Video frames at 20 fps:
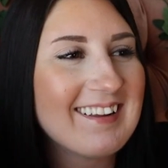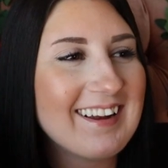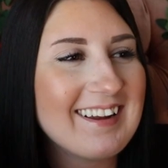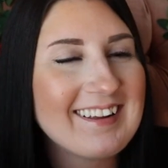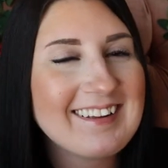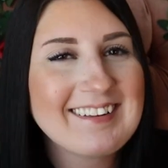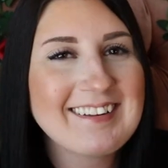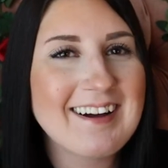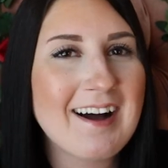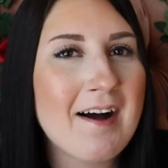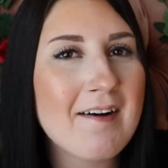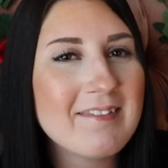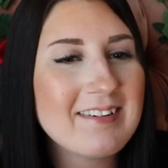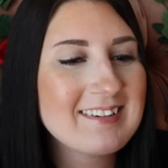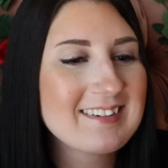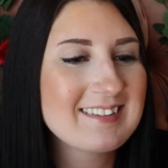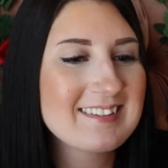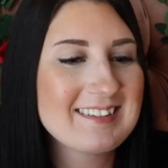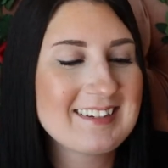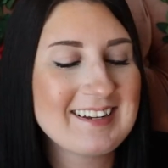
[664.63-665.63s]
like
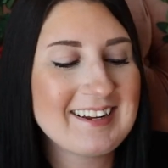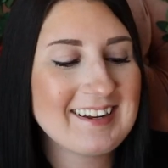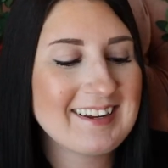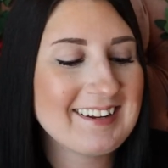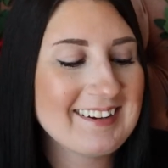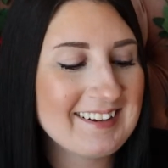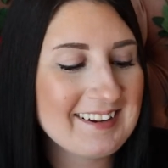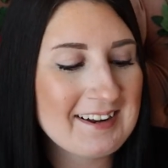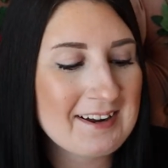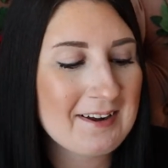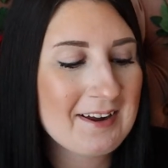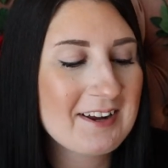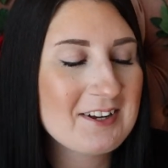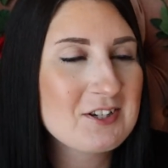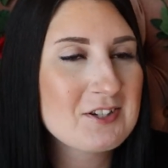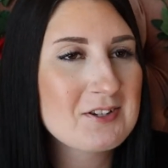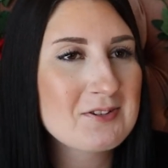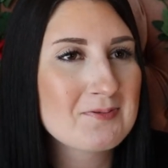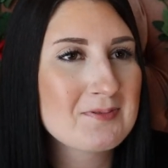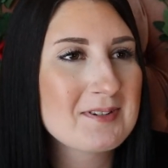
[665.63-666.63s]
obviously, you know, he
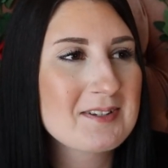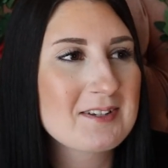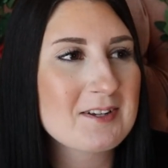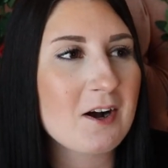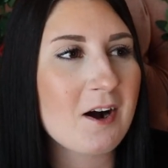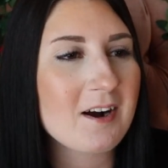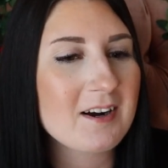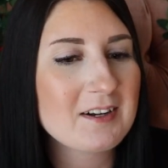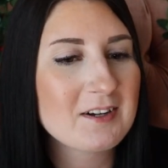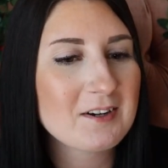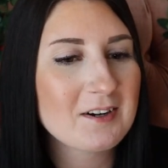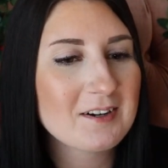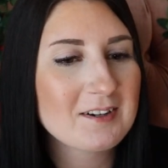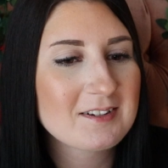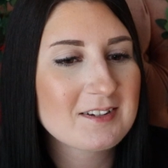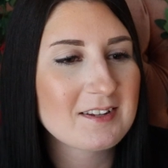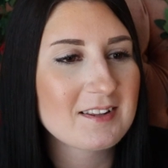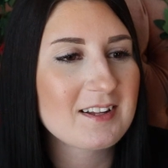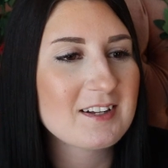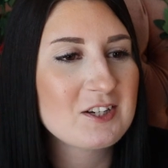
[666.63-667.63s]
just was talking to her
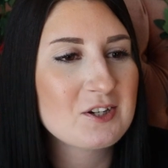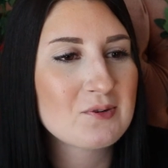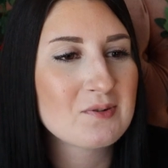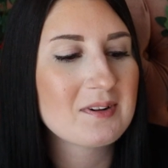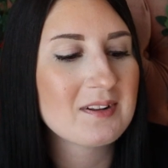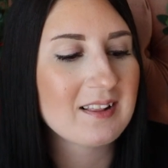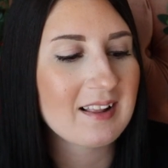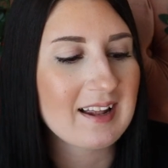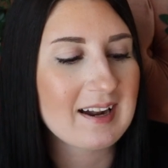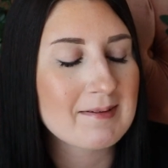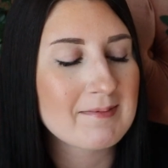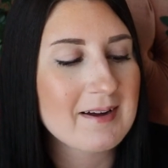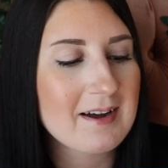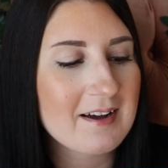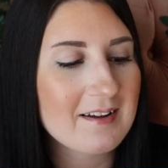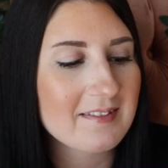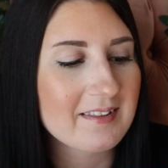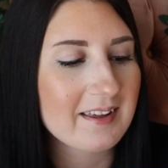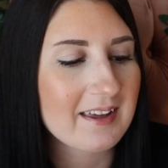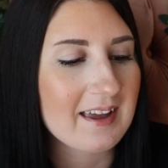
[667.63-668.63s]
so that she would let him
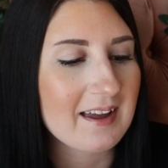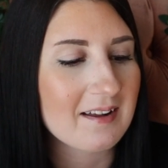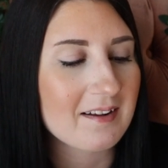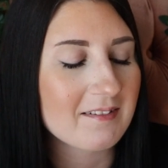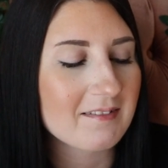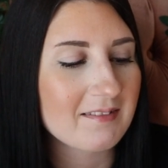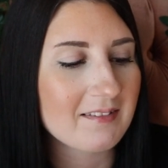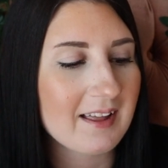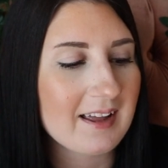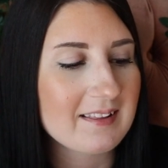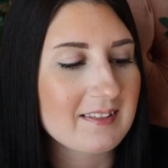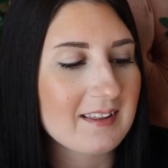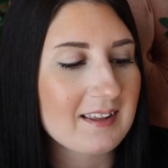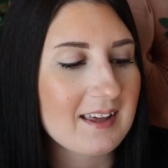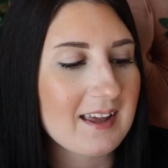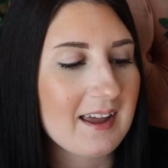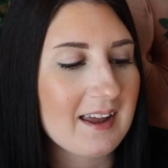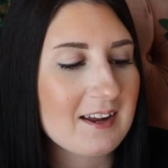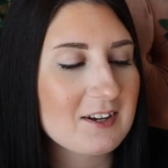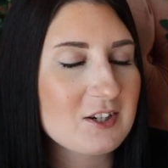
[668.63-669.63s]
out of the cat, like the
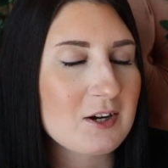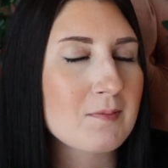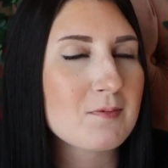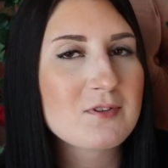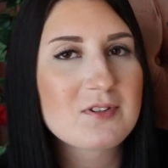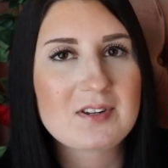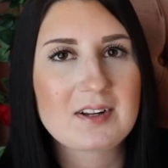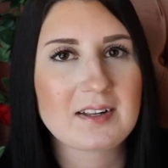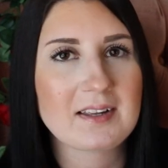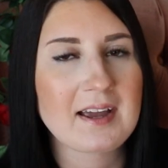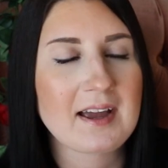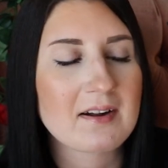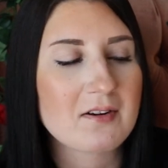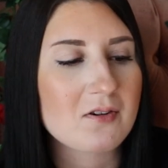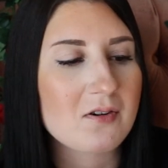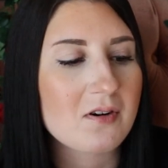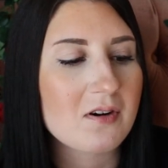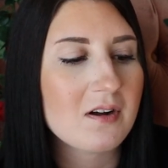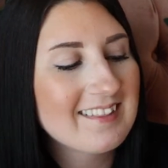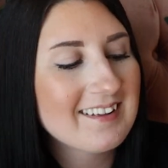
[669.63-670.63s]
cage. I almost said
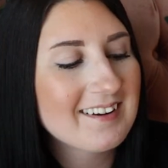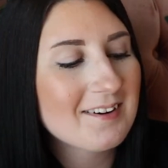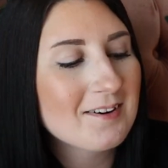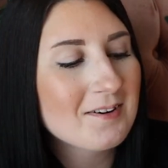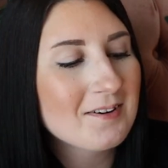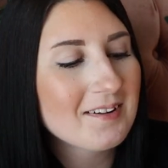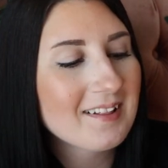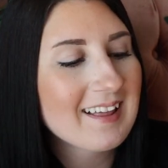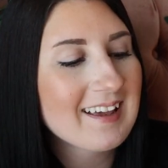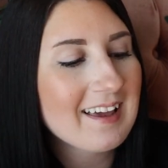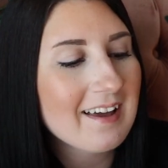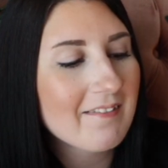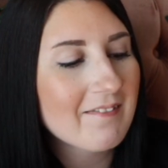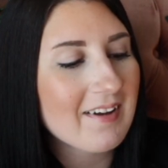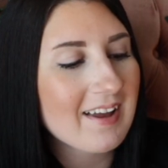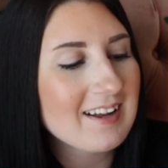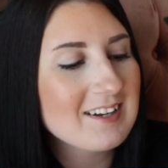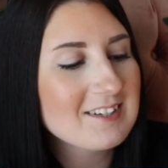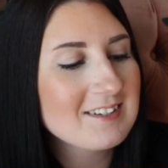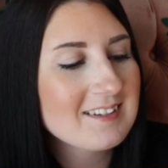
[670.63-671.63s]
kennel. The whole like
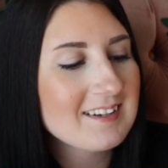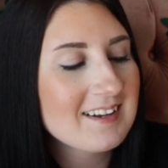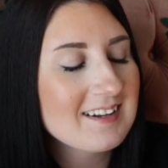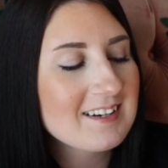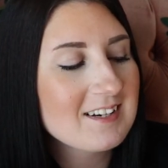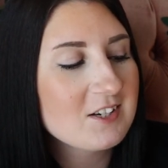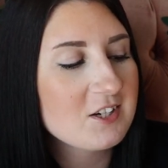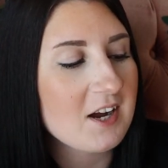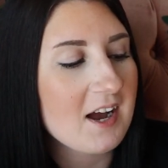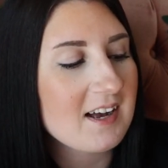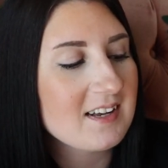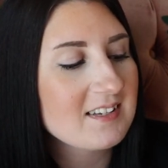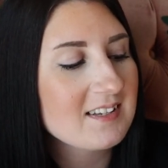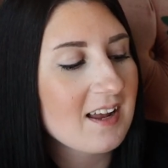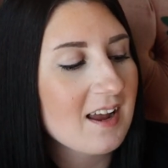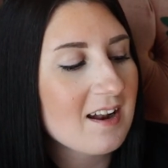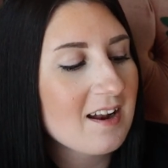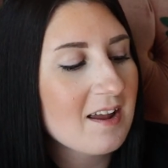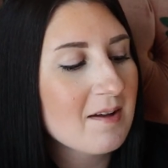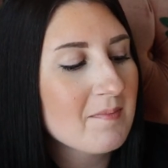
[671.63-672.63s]
Evangeline and Jacks
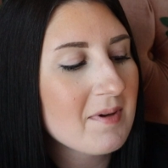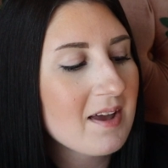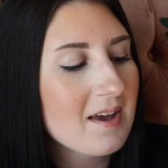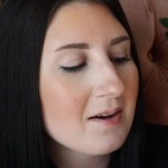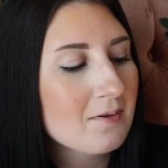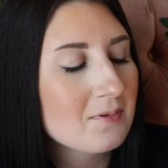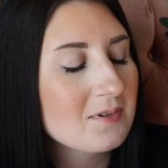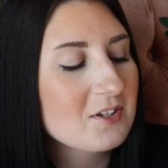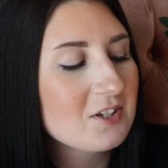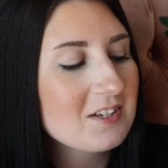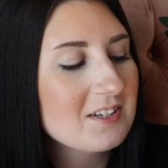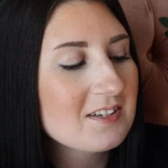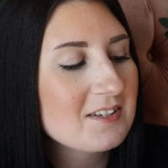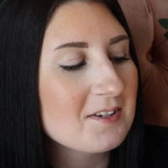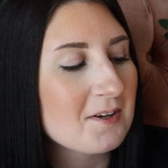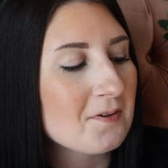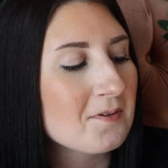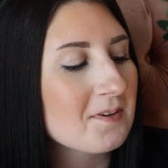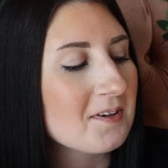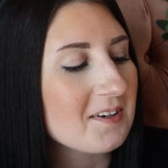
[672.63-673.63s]
dynamic was just
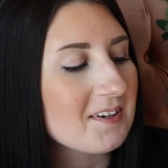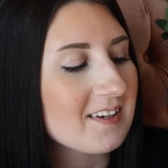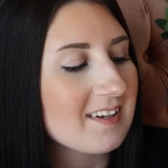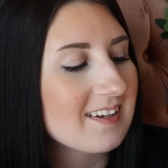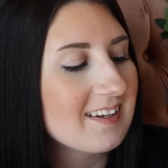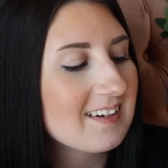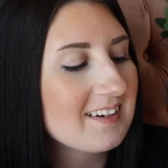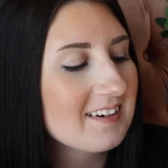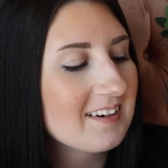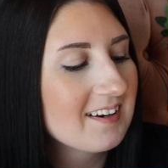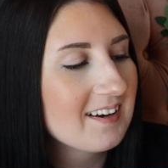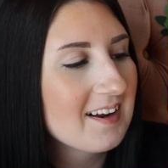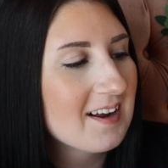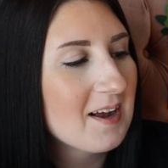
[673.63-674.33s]
so good.